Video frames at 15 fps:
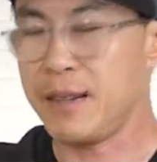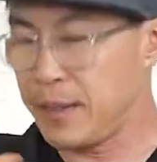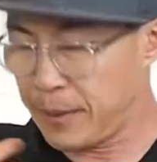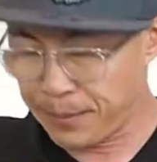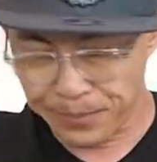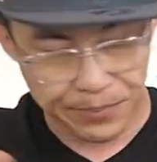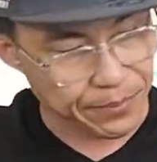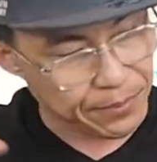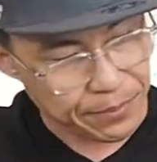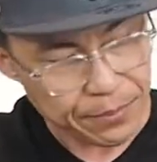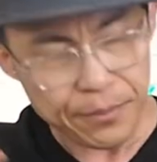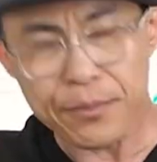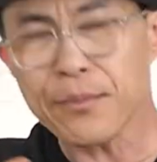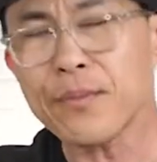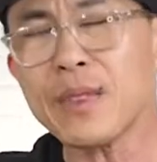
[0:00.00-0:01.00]
and
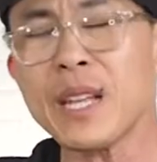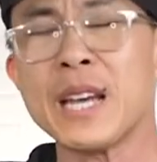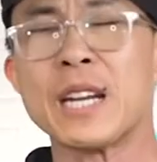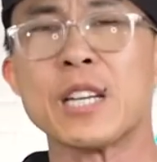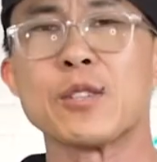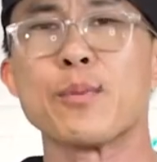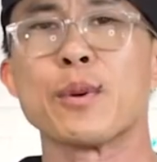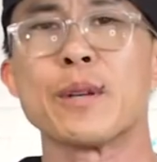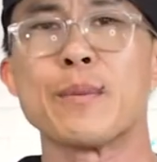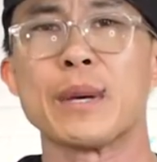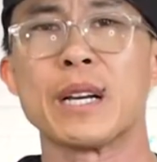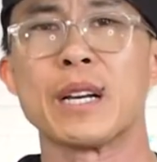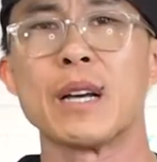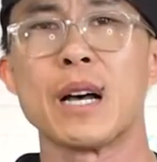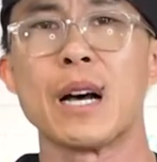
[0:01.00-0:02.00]
has pretty
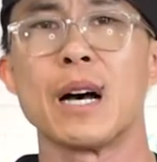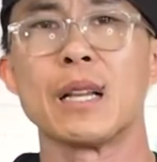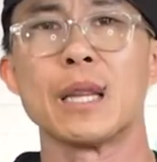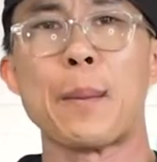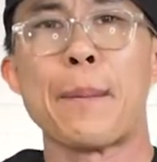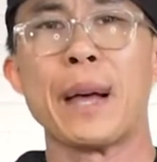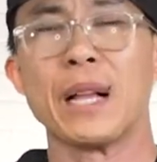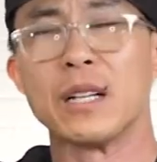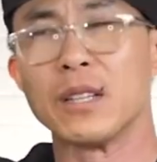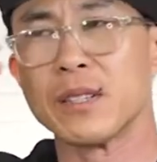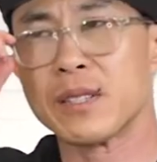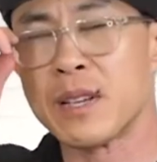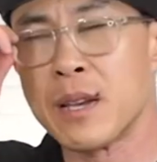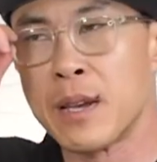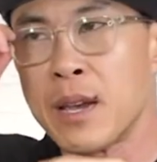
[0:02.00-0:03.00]
big uh, lapels